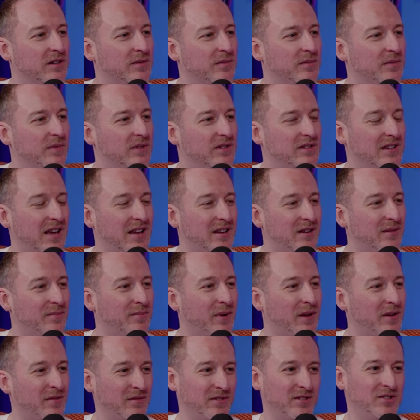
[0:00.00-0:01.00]
Aye. Ten,
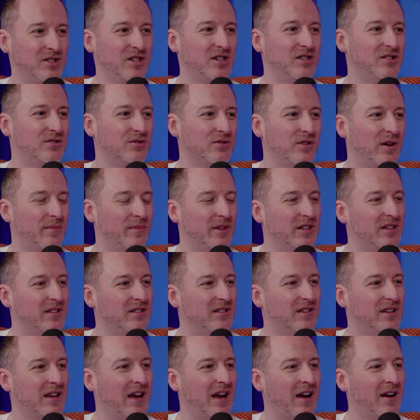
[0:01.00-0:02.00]
but geez, oh, I
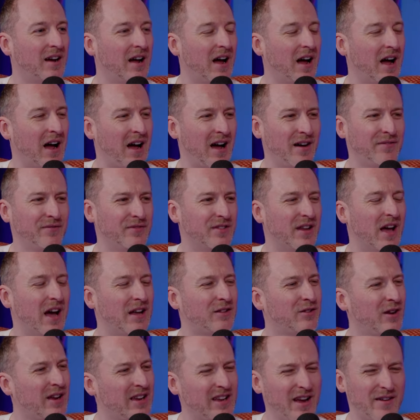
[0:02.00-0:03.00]
mean, I, I've, I
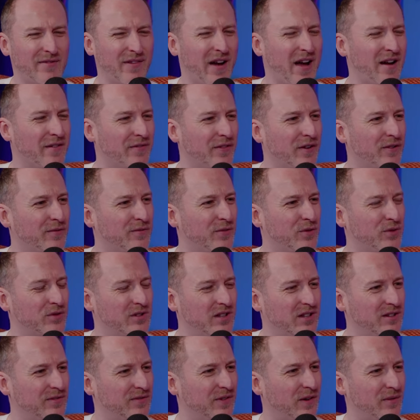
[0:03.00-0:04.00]
don't think I've ever
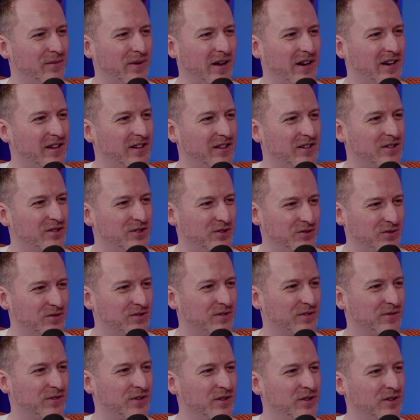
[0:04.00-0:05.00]
voted for one of these
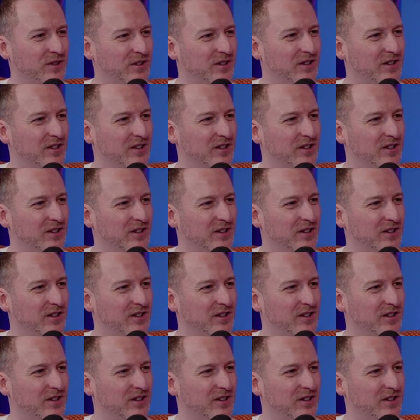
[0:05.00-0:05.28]
shows, have you?